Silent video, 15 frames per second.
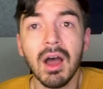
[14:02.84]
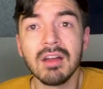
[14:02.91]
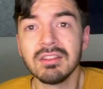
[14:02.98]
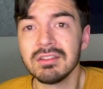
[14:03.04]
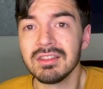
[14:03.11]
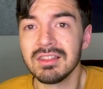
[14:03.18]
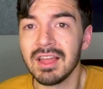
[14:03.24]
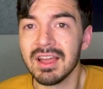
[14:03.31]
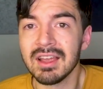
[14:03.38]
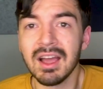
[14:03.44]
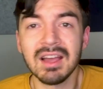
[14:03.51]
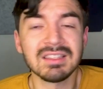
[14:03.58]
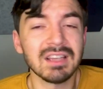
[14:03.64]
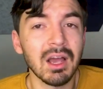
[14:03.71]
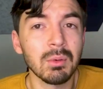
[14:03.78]
Other than that,
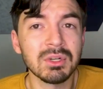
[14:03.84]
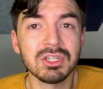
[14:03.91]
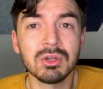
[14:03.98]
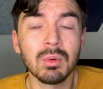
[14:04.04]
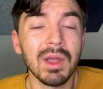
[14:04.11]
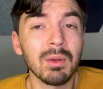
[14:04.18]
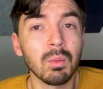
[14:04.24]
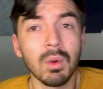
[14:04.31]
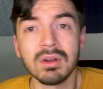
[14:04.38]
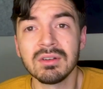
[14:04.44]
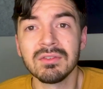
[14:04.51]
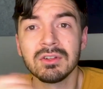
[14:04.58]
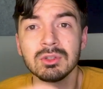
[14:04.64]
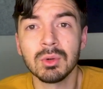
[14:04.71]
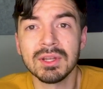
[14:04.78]
guys, I wish you a
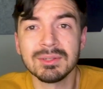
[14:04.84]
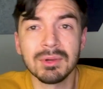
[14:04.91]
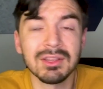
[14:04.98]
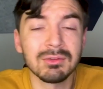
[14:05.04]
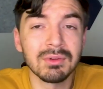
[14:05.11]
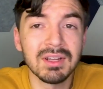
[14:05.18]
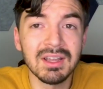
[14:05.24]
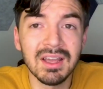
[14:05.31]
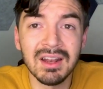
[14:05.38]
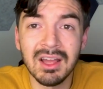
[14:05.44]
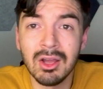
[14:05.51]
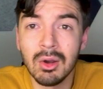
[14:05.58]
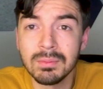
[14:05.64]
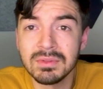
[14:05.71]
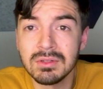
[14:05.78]
wonderful 2023, and I
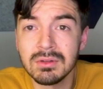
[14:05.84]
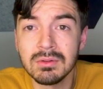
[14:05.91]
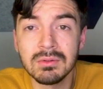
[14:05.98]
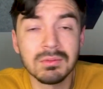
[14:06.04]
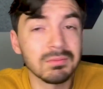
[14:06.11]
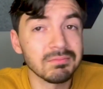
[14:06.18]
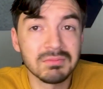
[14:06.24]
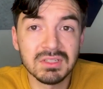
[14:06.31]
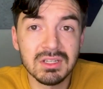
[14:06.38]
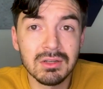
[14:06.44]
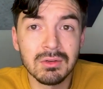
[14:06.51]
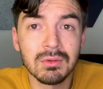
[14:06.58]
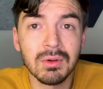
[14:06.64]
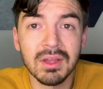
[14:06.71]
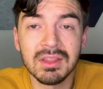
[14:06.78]
hope to see
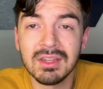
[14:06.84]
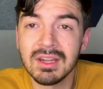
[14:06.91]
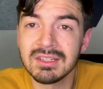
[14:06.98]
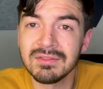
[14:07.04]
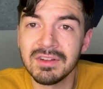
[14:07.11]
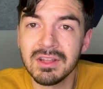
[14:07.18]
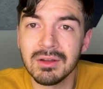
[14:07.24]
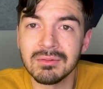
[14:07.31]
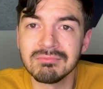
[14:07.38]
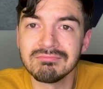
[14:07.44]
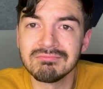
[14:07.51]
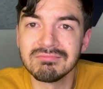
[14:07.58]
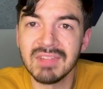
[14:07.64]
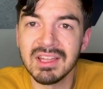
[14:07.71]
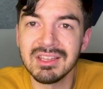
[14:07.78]
you in the next video.
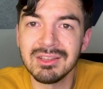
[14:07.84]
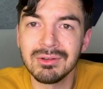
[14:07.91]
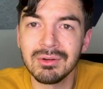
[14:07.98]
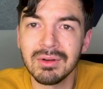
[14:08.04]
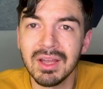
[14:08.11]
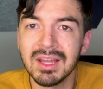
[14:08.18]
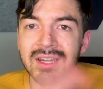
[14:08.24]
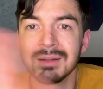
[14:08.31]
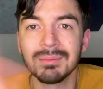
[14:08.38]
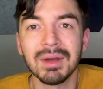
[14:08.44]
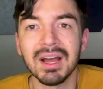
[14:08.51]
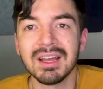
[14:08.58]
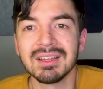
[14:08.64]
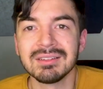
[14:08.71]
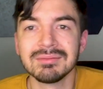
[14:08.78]
Thank you and
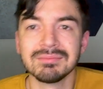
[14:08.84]
goodbye.